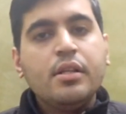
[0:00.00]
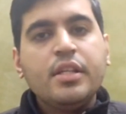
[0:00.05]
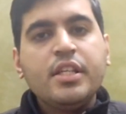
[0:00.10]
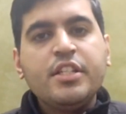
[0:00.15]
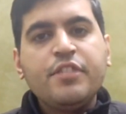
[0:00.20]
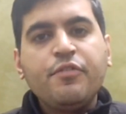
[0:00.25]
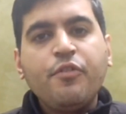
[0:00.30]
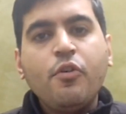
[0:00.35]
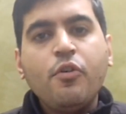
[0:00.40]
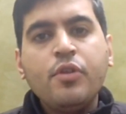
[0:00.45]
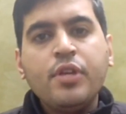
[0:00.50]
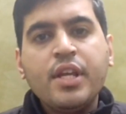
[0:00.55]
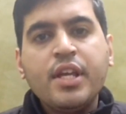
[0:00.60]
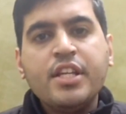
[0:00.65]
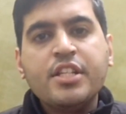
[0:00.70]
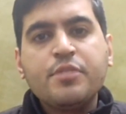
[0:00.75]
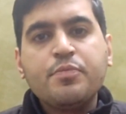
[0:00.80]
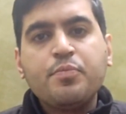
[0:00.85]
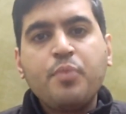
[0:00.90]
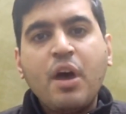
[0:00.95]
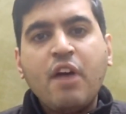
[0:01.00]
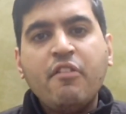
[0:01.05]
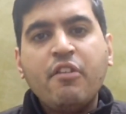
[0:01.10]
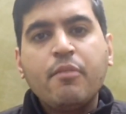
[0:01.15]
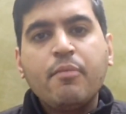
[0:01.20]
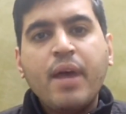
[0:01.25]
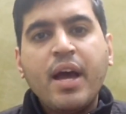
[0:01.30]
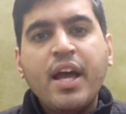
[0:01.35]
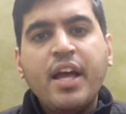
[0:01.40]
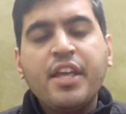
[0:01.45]
This phone is
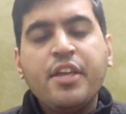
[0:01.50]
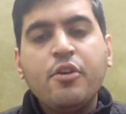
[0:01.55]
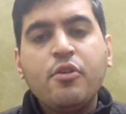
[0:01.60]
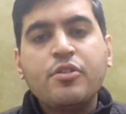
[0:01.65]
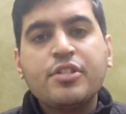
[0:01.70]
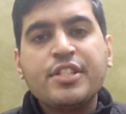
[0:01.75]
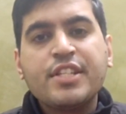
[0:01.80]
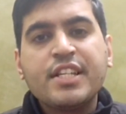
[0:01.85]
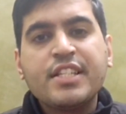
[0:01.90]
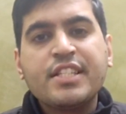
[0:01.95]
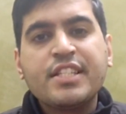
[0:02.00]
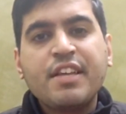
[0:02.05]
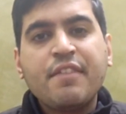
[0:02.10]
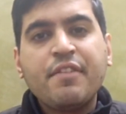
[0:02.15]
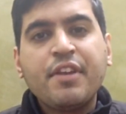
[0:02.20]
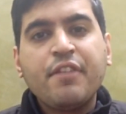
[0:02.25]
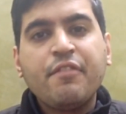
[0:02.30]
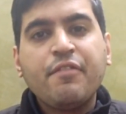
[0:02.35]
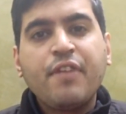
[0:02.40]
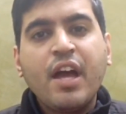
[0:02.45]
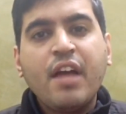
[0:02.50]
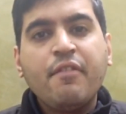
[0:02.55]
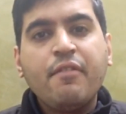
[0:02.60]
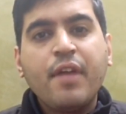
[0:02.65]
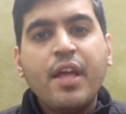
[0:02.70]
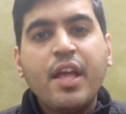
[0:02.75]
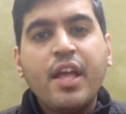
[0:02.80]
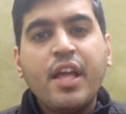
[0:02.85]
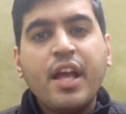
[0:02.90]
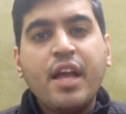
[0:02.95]
powered by your
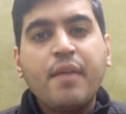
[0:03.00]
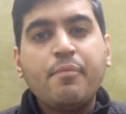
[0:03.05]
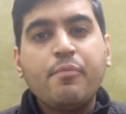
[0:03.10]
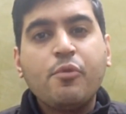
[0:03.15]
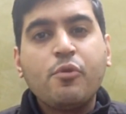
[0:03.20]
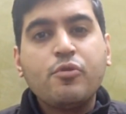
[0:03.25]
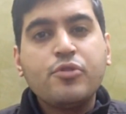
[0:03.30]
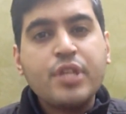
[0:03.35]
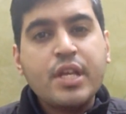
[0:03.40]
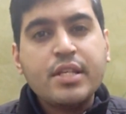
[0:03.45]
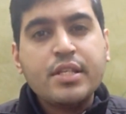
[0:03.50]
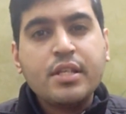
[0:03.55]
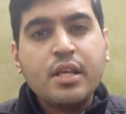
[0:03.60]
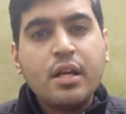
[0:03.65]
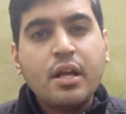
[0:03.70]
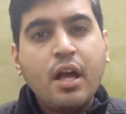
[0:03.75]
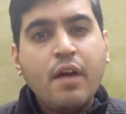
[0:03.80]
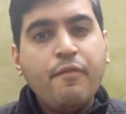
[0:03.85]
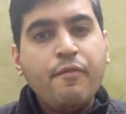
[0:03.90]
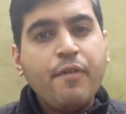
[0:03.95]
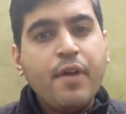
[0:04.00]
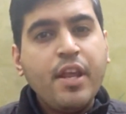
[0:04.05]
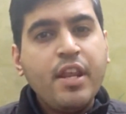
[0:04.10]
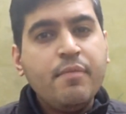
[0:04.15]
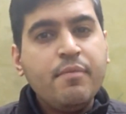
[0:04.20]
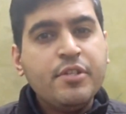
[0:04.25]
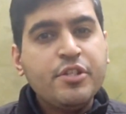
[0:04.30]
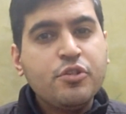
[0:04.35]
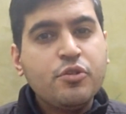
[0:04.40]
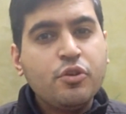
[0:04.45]
675 AI processor, a
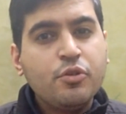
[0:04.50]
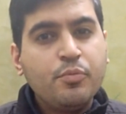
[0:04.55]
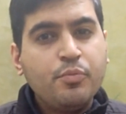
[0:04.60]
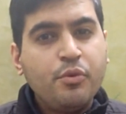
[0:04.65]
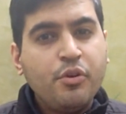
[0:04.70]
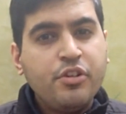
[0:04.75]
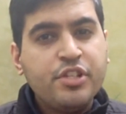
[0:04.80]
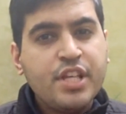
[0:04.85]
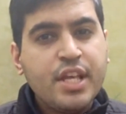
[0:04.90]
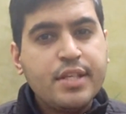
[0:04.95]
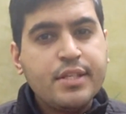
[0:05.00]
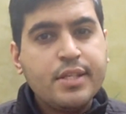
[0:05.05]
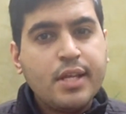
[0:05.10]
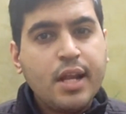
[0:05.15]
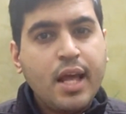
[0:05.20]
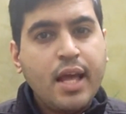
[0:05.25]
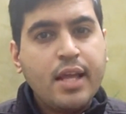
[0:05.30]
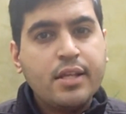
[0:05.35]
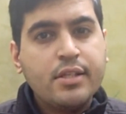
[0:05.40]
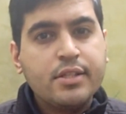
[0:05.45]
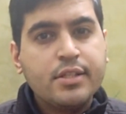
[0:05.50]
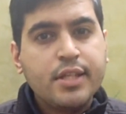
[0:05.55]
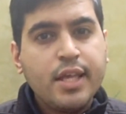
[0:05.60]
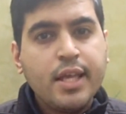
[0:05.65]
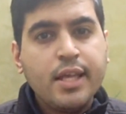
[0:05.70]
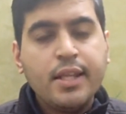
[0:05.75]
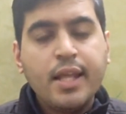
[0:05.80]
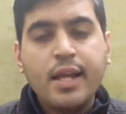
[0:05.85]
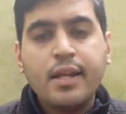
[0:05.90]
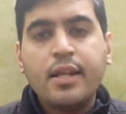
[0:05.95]
very much good processor. I
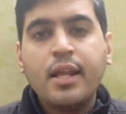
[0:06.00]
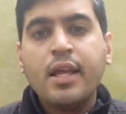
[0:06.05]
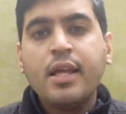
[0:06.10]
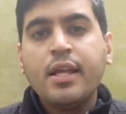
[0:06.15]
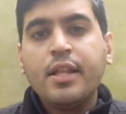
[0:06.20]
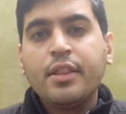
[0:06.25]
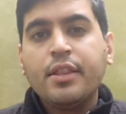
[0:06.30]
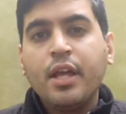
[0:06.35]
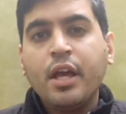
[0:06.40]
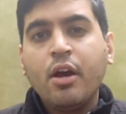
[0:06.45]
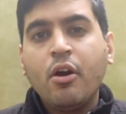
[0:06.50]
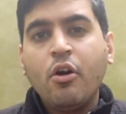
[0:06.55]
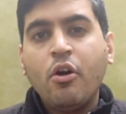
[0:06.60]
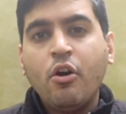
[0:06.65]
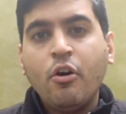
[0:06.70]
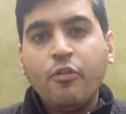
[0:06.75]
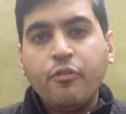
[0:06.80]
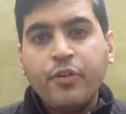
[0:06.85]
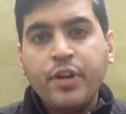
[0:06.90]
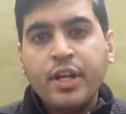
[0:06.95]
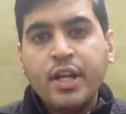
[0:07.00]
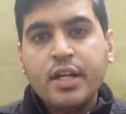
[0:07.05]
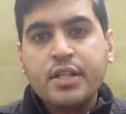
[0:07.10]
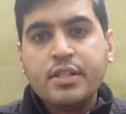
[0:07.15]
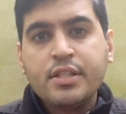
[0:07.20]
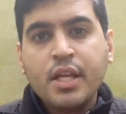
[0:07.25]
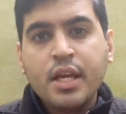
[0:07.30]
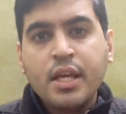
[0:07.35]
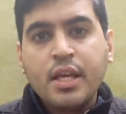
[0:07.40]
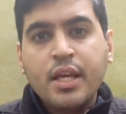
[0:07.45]
say that they are offering
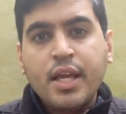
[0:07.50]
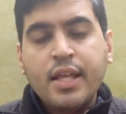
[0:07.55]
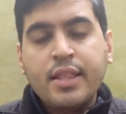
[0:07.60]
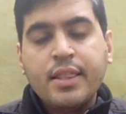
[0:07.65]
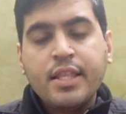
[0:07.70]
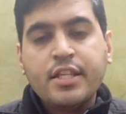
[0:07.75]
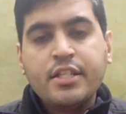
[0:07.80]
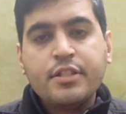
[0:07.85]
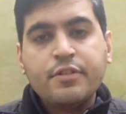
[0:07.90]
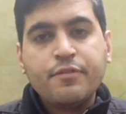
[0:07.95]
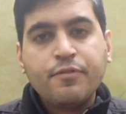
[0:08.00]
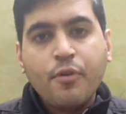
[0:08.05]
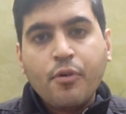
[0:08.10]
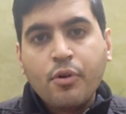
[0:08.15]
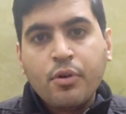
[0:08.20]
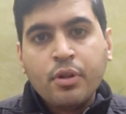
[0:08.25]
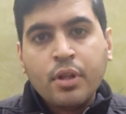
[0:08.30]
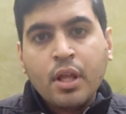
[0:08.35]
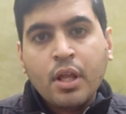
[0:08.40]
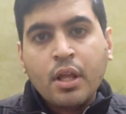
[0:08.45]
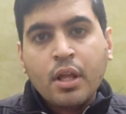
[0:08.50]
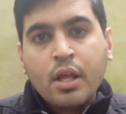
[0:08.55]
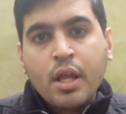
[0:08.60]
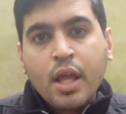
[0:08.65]
us in this phone.